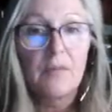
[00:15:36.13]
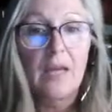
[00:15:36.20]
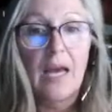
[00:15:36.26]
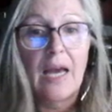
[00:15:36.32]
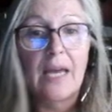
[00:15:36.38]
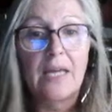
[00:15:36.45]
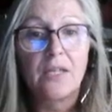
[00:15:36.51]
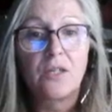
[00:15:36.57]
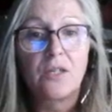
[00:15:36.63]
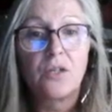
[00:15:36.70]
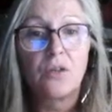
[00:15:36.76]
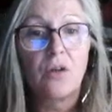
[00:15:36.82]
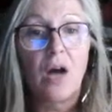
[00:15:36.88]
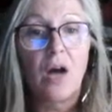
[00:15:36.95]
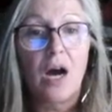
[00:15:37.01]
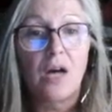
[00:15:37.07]
And
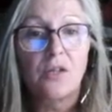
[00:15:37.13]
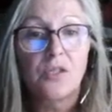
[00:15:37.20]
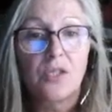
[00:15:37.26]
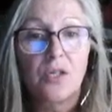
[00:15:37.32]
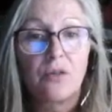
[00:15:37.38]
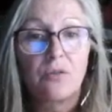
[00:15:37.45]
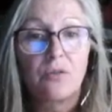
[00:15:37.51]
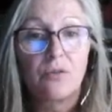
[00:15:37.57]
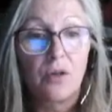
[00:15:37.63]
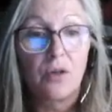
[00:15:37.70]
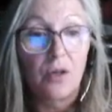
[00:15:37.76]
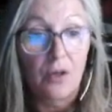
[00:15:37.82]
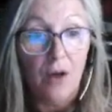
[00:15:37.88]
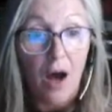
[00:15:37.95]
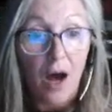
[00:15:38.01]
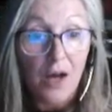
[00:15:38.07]
you'll also
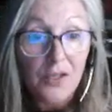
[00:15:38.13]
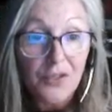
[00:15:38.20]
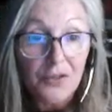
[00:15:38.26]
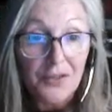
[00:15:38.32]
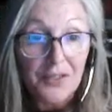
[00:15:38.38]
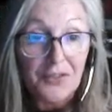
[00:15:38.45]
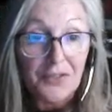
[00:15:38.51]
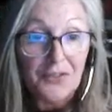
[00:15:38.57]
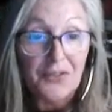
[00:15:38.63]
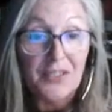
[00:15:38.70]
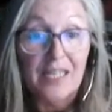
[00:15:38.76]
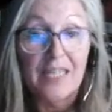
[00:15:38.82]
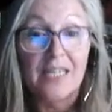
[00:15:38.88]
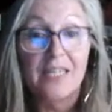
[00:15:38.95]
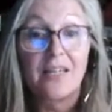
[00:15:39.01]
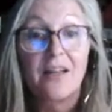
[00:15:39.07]

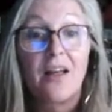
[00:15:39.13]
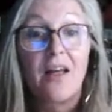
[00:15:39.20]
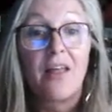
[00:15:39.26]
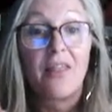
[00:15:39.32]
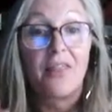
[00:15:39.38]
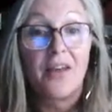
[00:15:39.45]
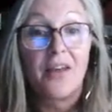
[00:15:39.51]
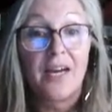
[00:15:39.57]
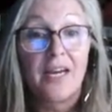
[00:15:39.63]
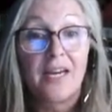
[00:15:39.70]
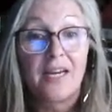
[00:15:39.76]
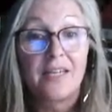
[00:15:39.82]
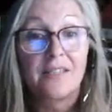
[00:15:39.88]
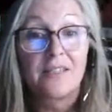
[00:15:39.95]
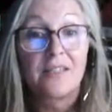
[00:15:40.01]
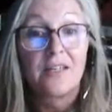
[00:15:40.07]
understand
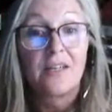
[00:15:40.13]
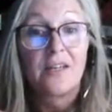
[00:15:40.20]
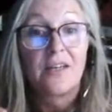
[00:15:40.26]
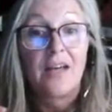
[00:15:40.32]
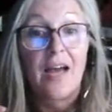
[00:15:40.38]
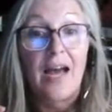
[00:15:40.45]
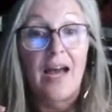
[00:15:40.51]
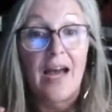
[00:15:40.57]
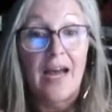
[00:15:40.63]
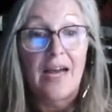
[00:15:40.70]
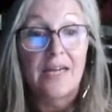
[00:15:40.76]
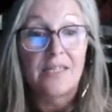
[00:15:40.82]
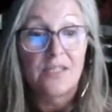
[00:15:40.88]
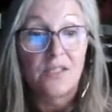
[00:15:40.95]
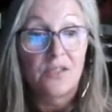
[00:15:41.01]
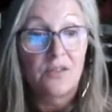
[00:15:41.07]
that
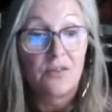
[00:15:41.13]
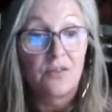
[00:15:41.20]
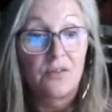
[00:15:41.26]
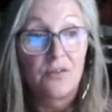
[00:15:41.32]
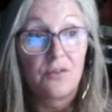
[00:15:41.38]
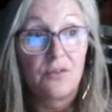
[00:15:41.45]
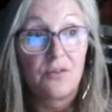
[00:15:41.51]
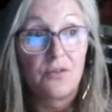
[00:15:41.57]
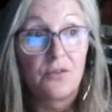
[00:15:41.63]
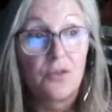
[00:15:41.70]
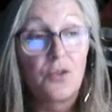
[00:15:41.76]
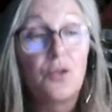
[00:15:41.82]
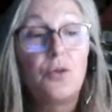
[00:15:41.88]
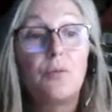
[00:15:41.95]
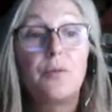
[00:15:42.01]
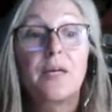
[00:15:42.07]
as
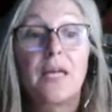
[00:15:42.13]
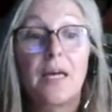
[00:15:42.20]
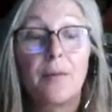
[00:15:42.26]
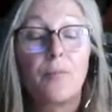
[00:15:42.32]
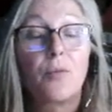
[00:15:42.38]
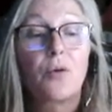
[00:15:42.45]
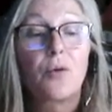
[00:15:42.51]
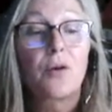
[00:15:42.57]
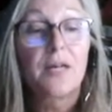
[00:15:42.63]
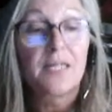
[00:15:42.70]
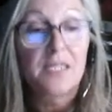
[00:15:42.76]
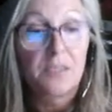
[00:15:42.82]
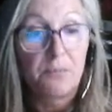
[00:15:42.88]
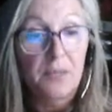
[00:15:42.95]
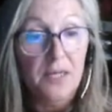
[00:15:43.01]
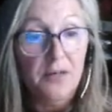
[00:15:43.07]
you become more
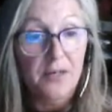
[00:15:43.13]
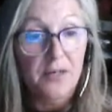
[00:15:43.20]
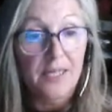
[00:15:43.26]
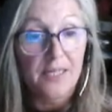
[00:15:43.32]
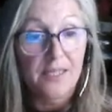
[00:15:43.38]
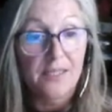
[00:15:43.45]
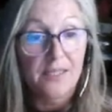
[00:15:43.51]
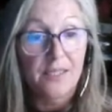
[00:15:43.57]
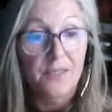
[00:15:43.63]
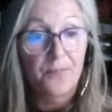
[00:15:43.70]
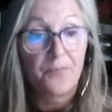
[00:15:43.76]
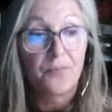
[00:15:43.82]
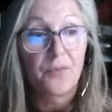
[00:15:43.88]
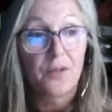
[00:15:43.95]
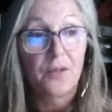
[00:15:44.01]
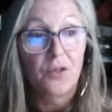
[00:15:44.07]
experienced,
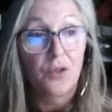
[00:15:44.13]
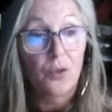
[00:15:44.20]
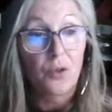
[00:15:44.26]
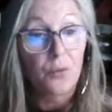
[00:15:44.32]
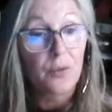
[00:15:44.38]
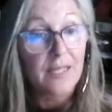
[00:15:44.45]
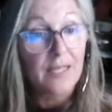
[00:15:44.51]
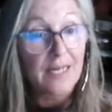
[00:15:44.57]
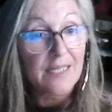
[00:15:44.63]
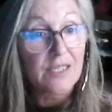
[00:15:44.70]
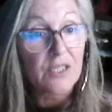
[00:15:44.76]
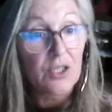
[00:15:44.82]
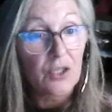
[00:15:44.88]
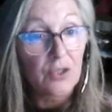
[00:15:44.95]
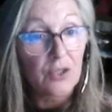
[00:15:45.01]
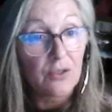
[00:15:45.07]
you realize that